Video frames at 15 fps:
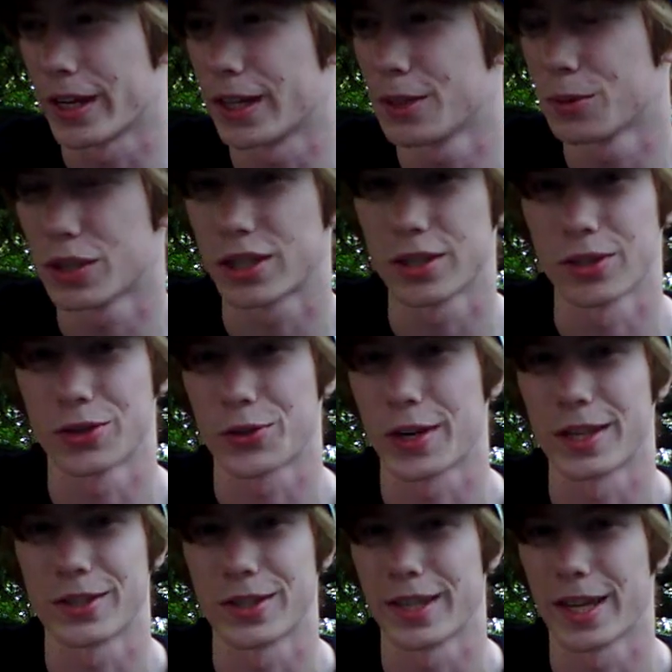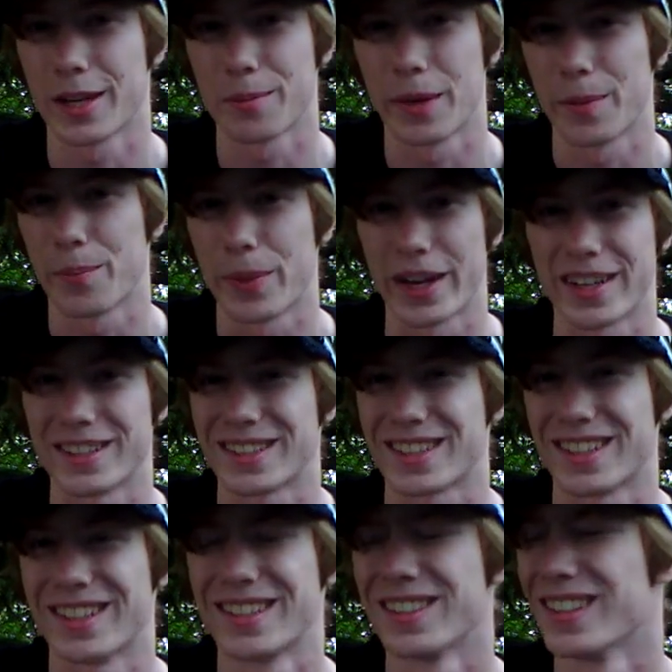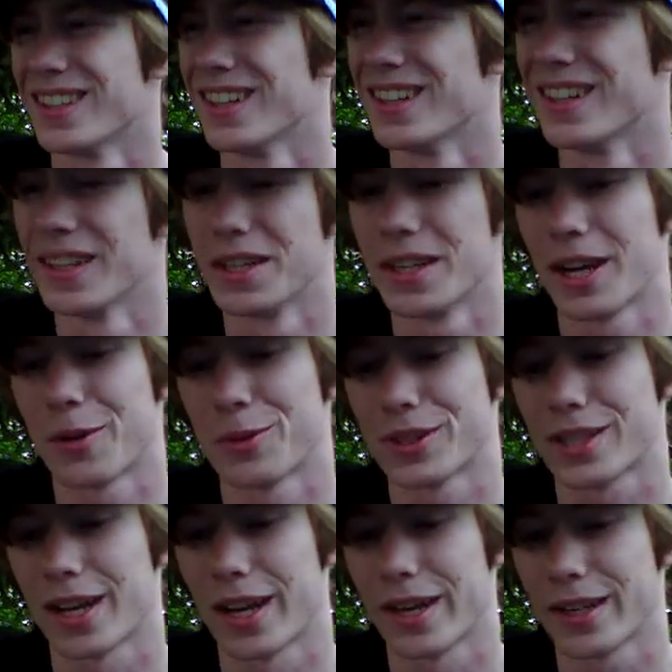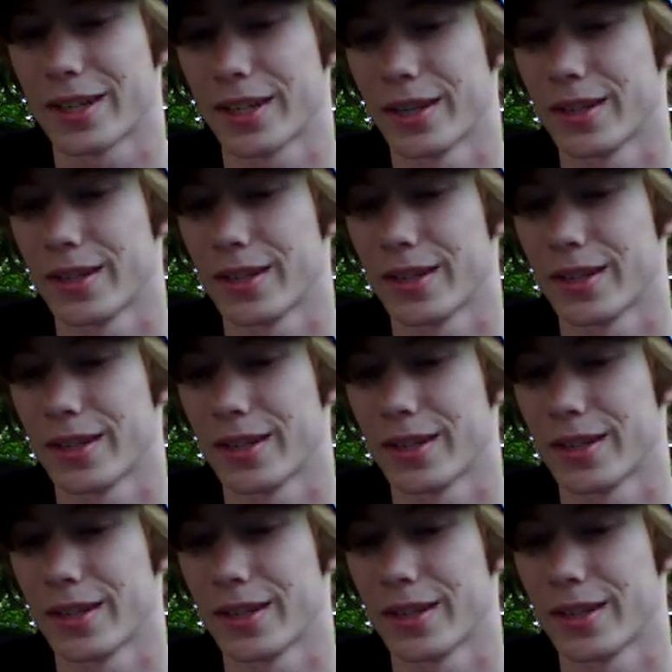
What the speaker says: and he was still trying to get in my pants. And I was like,